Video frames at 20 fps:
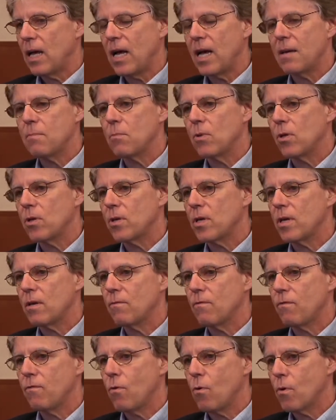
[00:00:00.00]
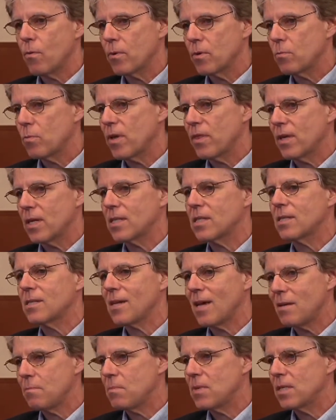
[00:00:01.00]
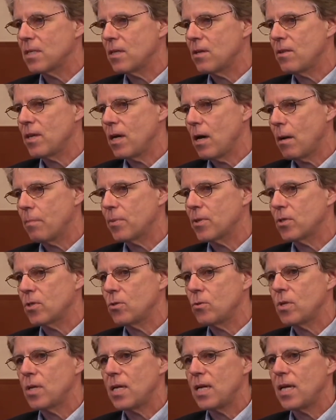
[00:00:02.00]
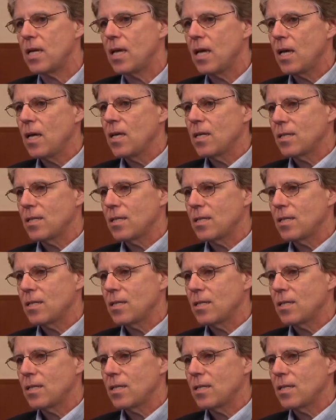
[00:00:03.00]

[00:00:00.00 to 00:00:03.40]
I'm looking forward with excitement to the opportunity